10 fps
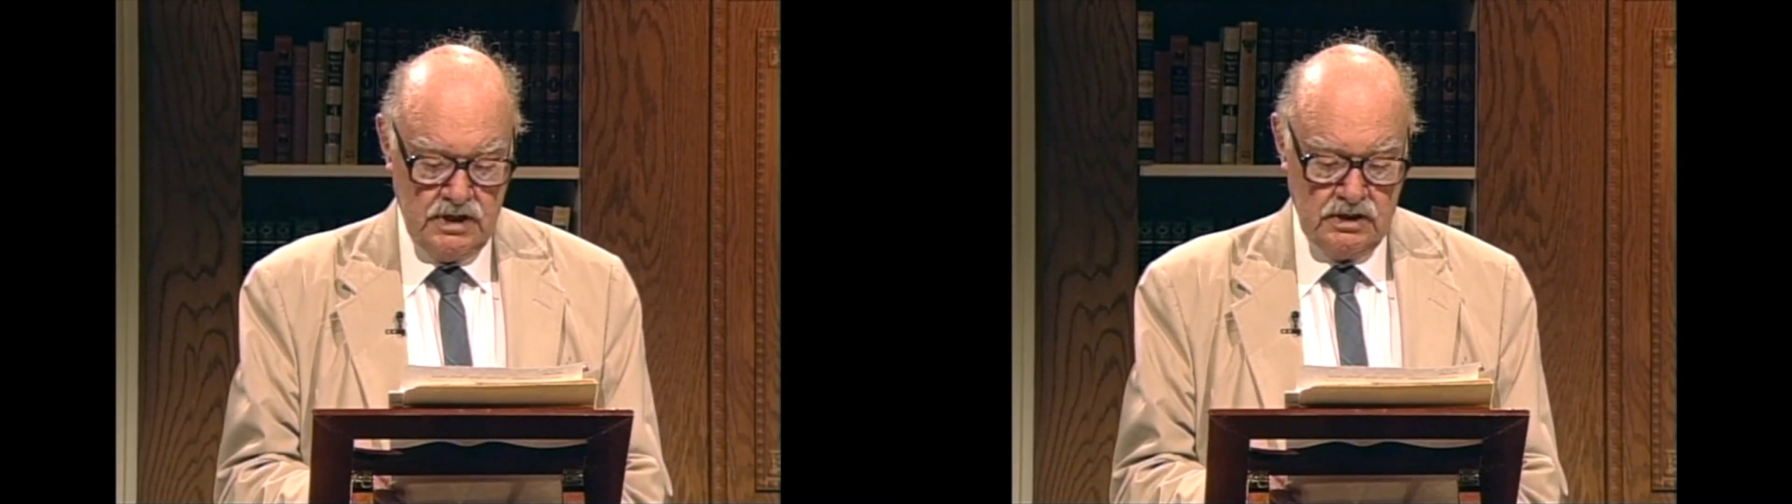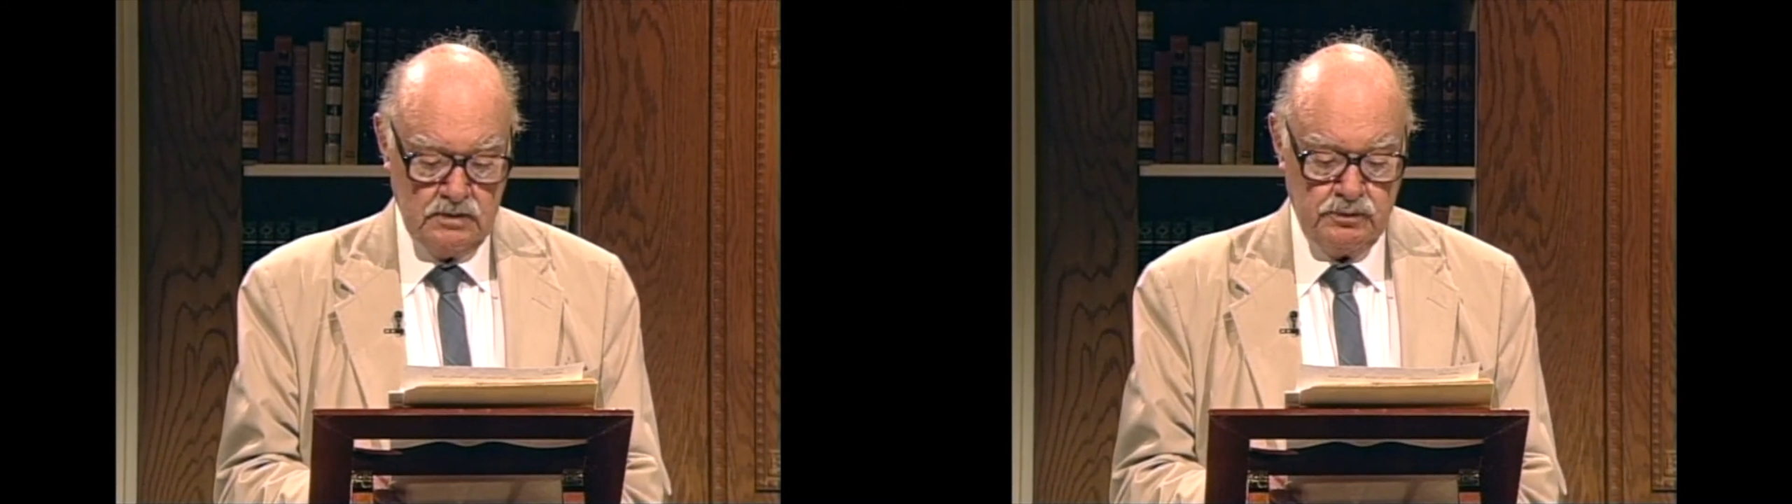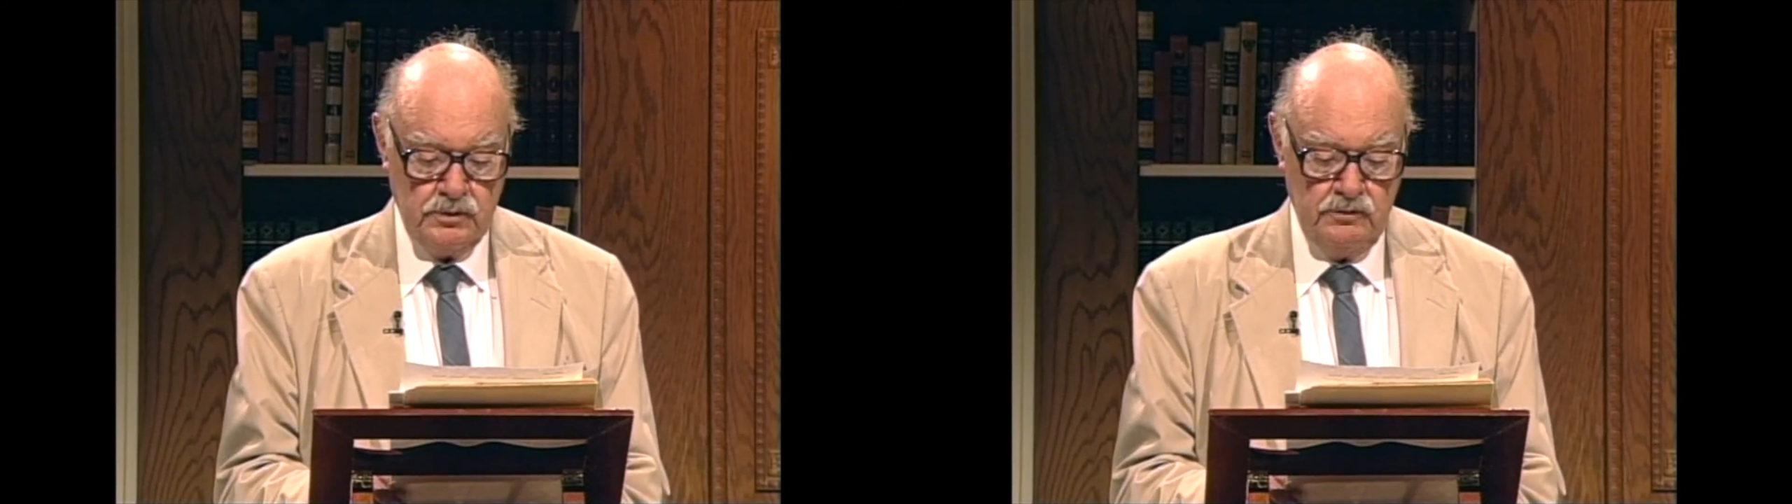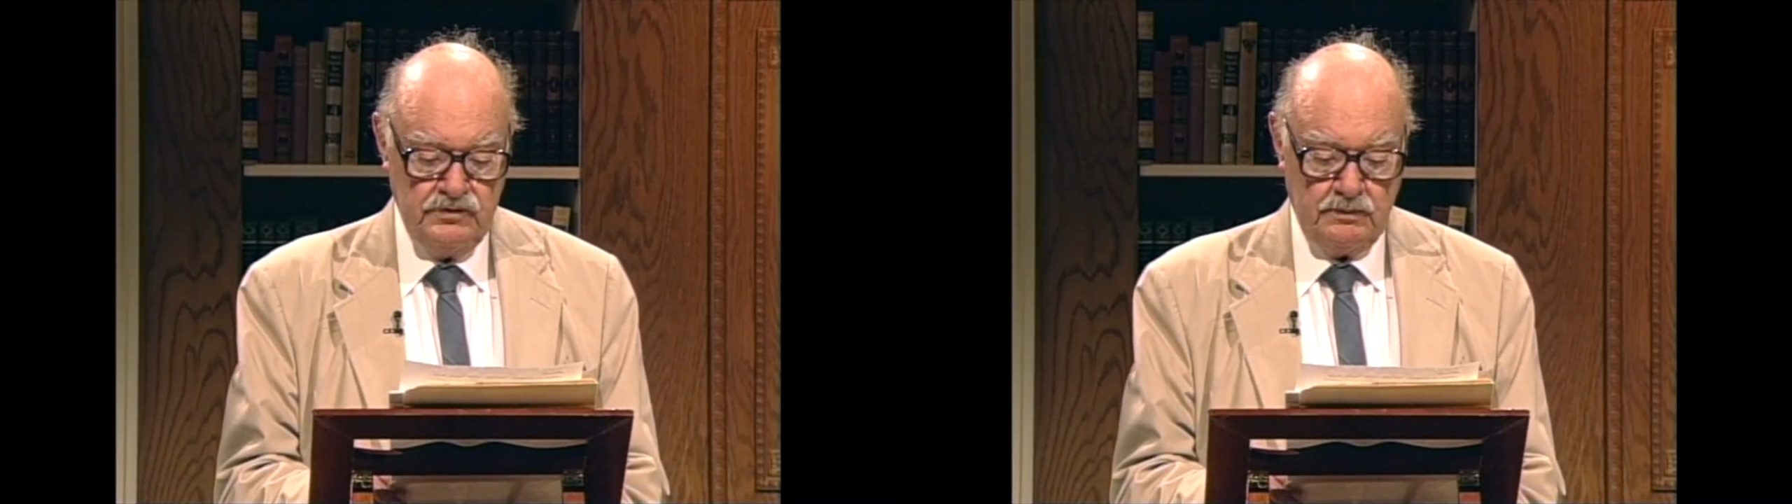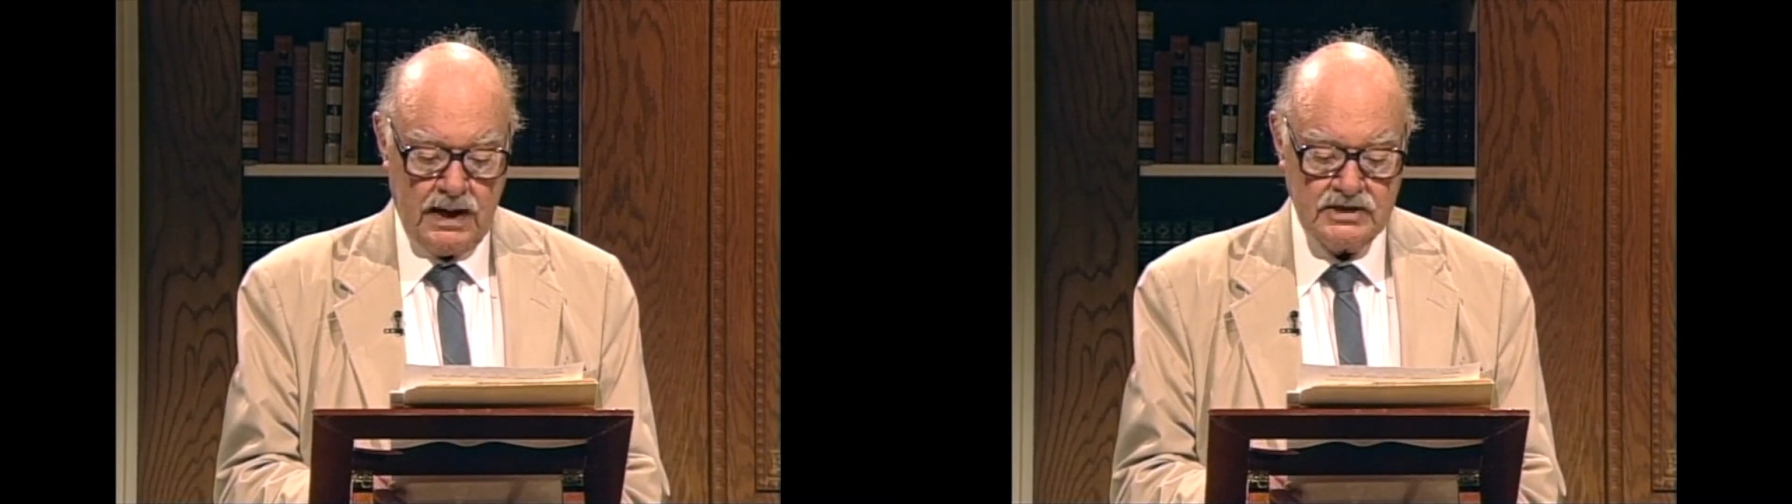to prove
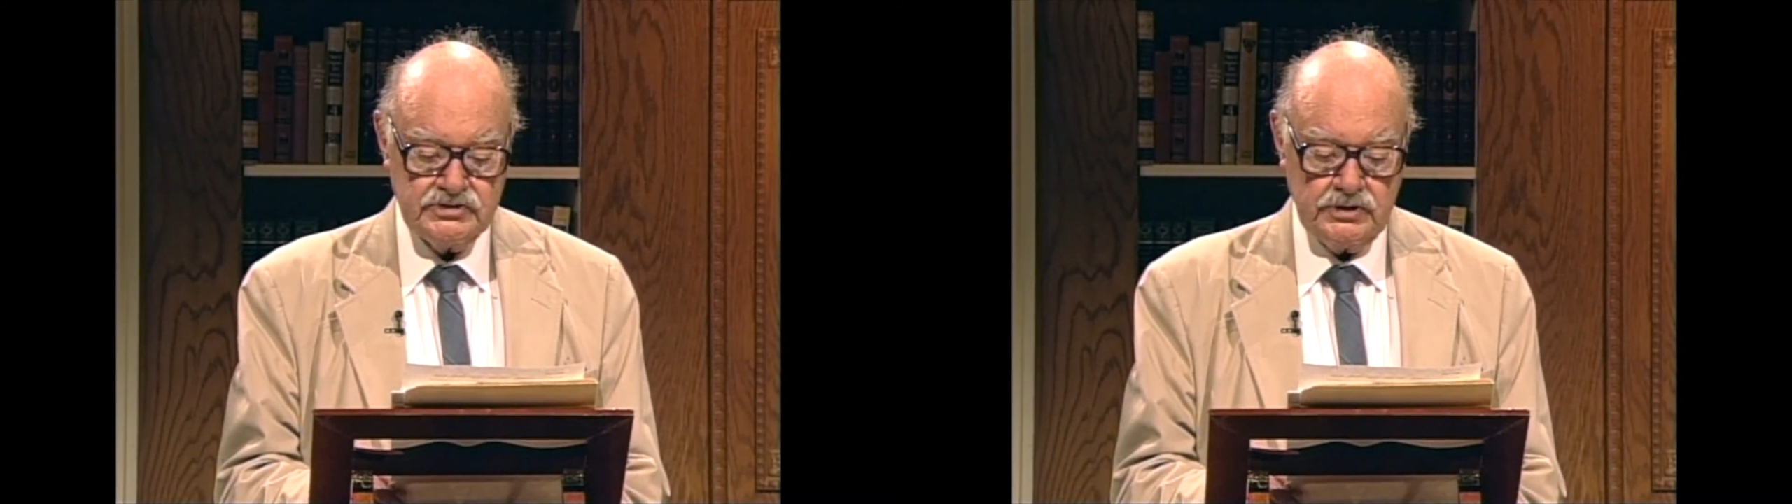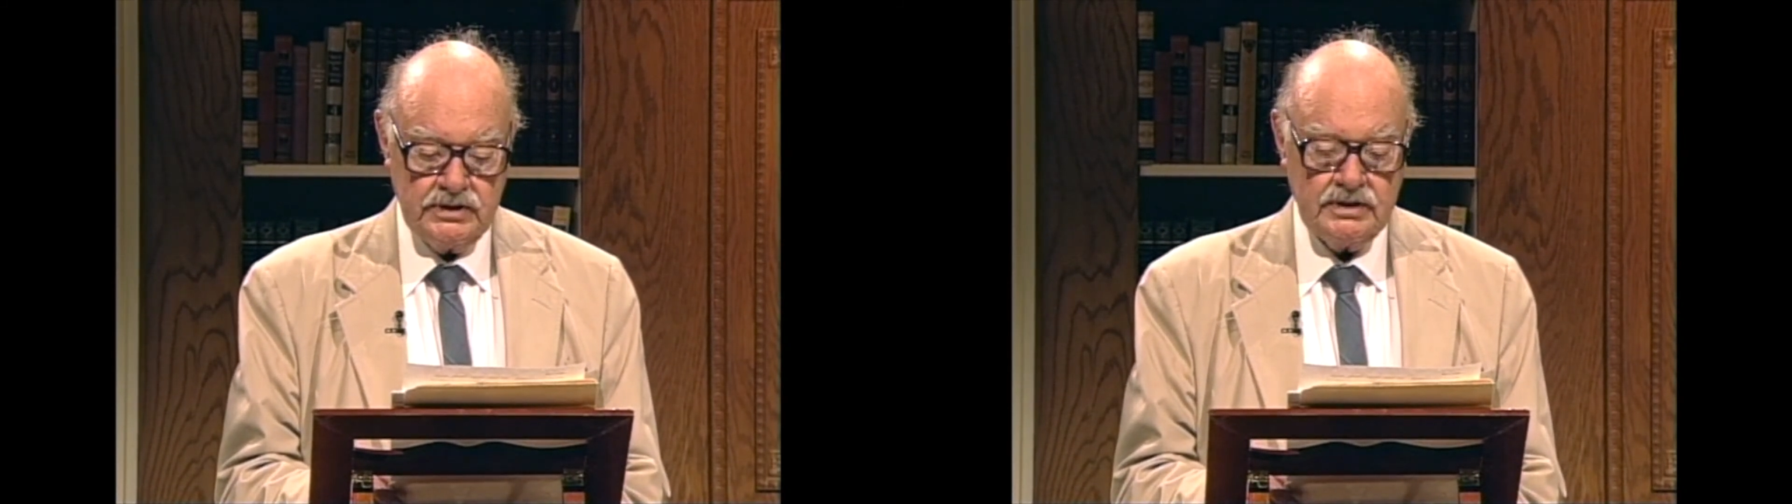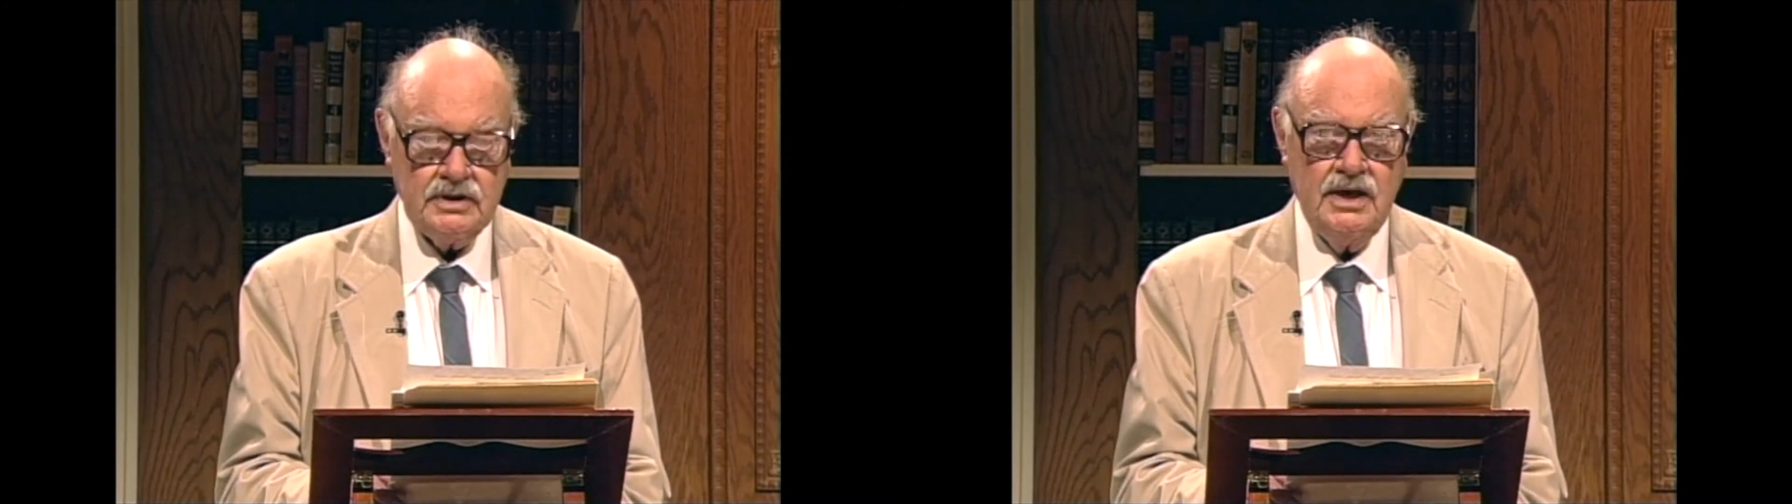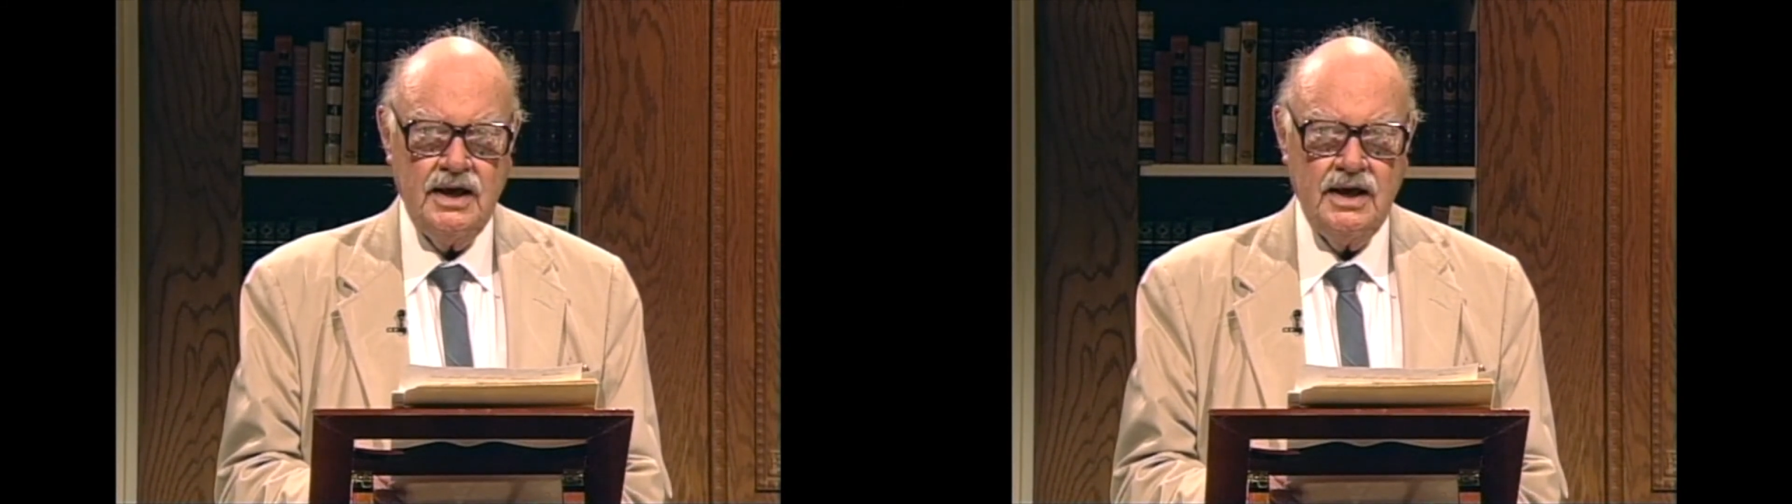the postulate